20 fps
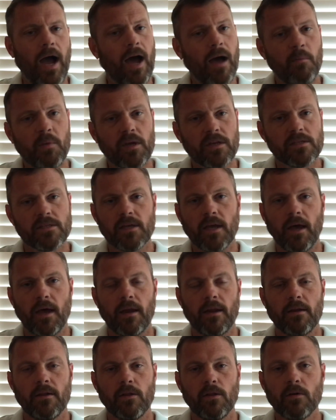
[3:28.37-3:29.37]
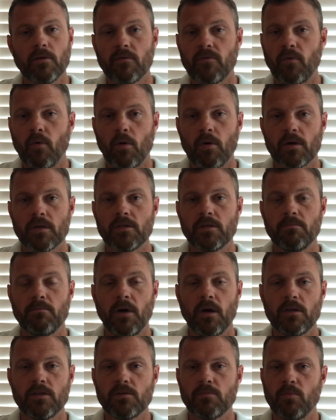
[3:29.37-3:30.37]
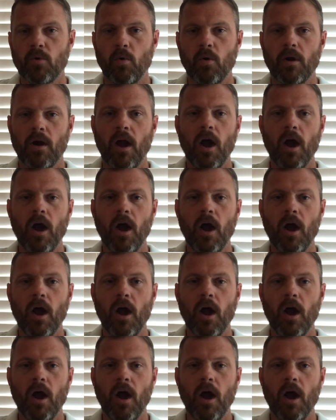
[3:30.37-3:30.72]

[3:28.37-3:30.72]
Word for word: I'm excited. I look forward to much more.